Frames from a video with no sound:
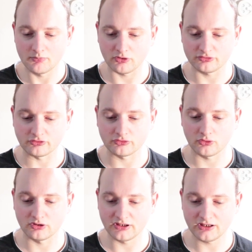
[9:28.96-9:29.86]
Because I
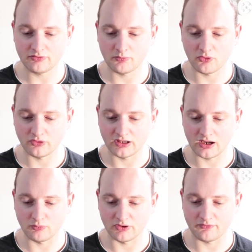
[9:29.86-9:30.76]
saw a leak from
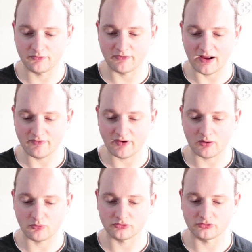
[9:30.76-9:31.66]
Nokia with 5
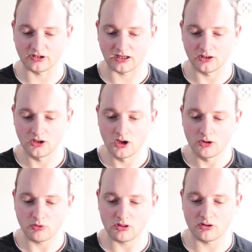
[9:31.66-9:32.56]
cameras today.
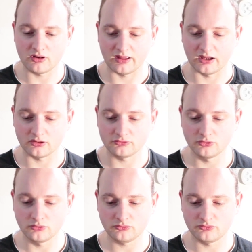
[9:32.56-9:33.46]
What do you think?
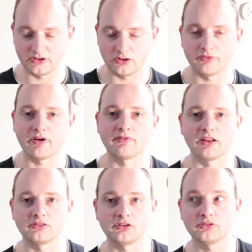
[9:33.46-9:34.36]
2, 3 or 5
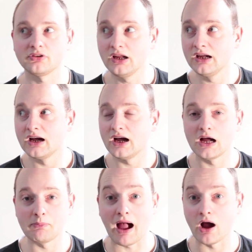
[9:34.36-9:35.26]
lenses?
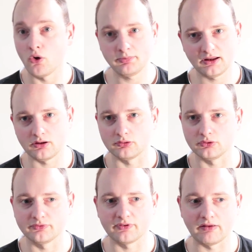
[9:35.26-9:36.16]
I hope they
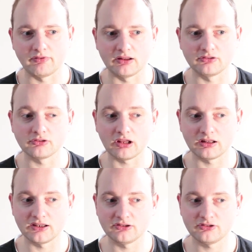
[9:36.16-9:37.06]
don't do 5 lenses,
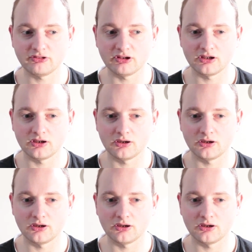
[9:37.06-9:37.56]
at least